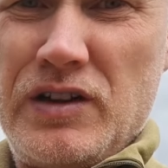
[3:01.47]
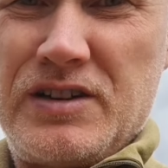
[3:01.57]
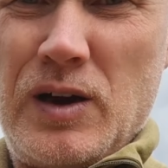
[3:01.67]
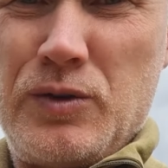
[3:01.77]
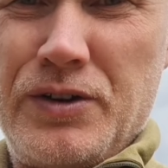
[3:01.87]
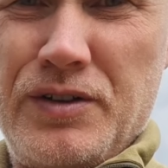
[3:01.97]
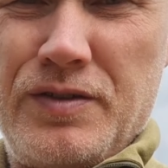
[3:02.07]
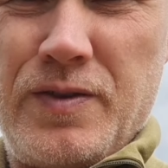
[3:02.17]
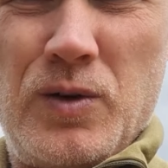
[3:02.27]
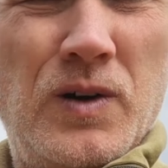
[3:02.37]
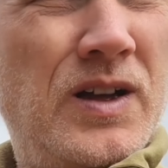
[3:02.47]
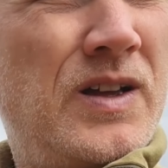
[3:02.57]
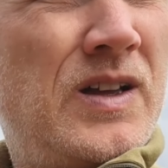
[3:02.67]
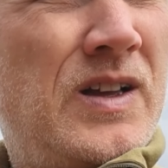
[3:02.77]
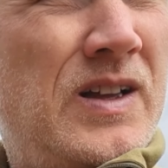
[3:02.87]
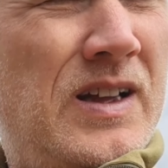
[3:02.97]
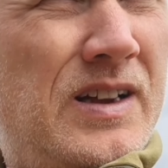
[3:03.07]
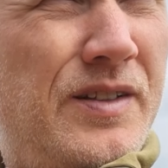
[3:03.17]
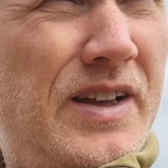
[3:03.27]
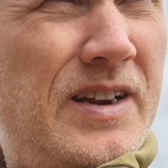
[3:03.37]
down onto the floor,
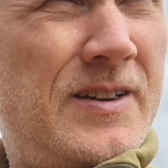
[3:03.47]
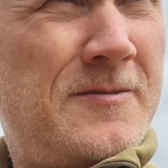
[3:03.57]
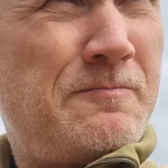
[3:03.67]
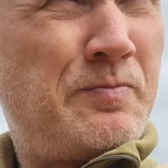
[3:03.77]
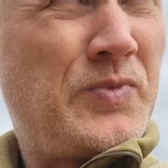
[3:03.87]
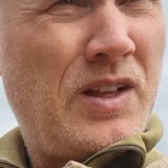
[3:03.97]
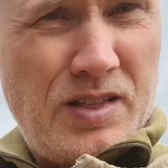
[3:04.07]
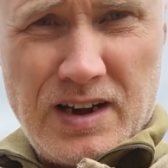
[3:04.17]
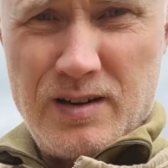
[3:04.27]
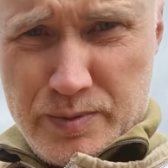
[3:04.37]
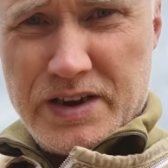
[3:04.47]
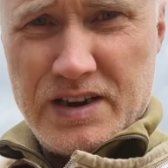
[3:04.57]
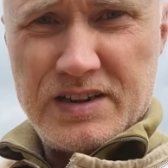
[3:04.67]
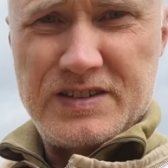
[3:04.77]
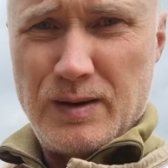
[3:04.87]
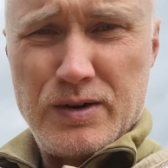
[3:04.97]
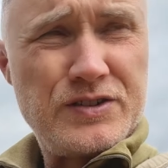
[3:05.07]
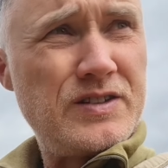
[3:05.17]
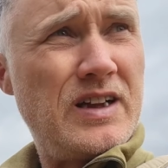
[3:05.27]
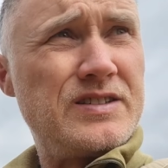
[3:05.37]
and then that'll be
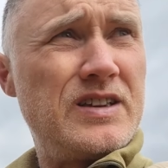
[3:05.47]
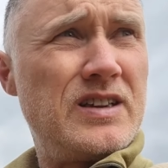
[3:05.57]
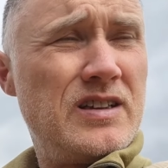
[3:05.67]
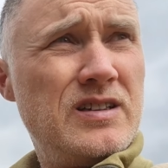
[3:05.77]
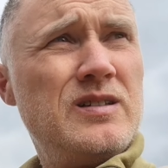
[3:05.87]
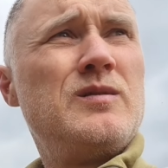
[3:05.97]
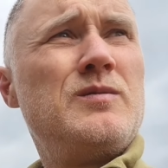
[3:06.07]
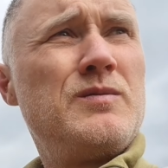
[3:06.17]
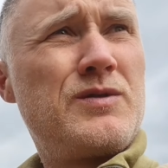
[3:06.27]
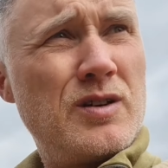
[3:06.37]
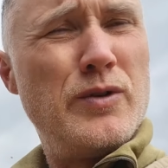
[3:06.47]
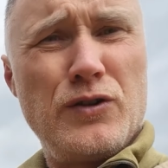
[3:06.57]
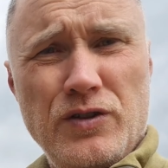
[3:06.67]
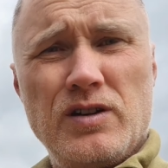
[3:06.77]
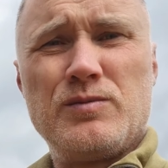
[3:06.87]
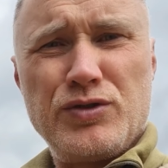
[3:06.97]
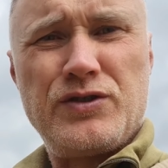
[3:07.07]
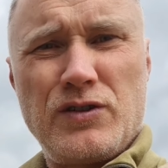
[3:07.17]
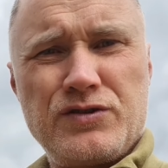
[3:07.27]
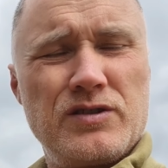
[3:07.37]
established as a commercial
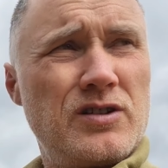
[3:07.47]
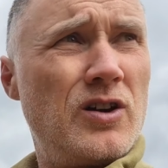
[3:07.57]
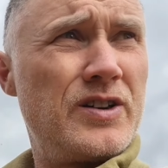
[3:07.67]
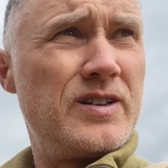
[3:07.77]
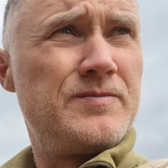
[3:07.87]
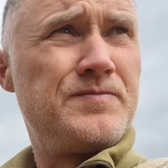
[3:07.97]
production colony.